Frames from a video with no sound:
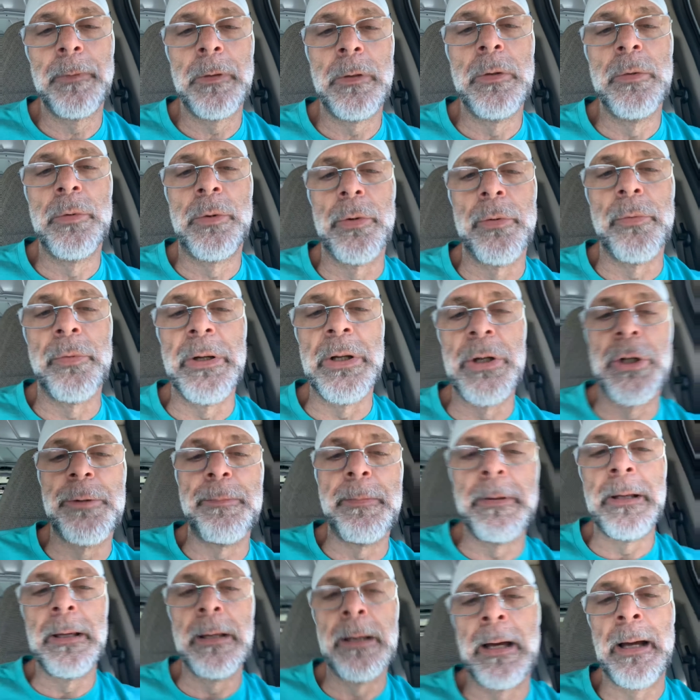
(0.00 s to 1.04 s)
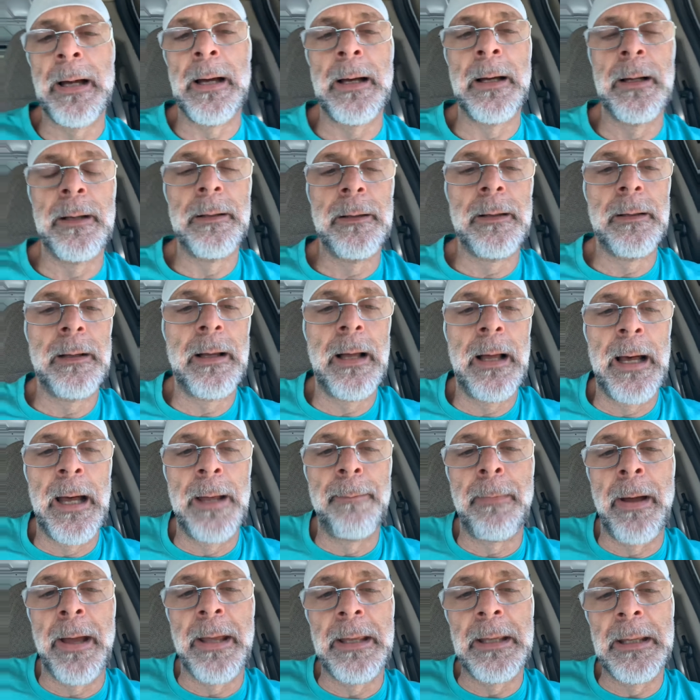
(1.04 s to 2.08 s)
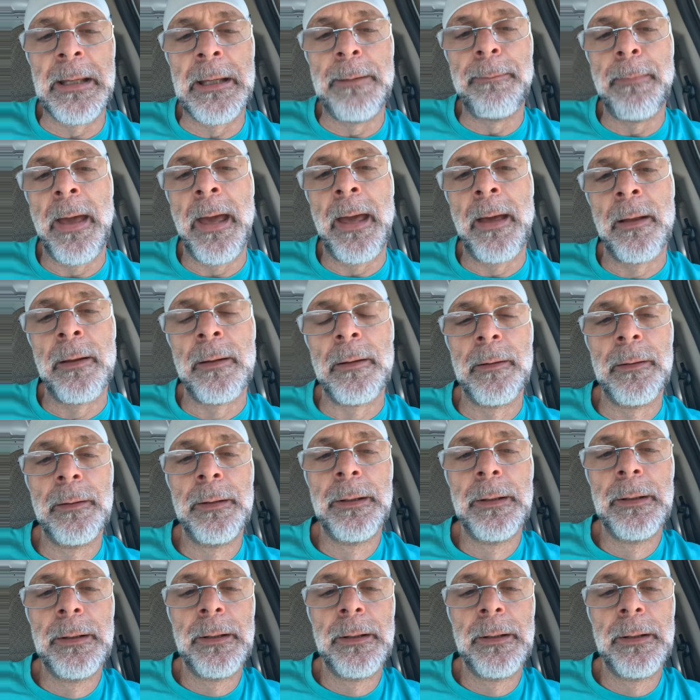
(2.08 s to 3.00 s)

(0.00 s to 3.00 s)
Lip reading: you can reach me on my email.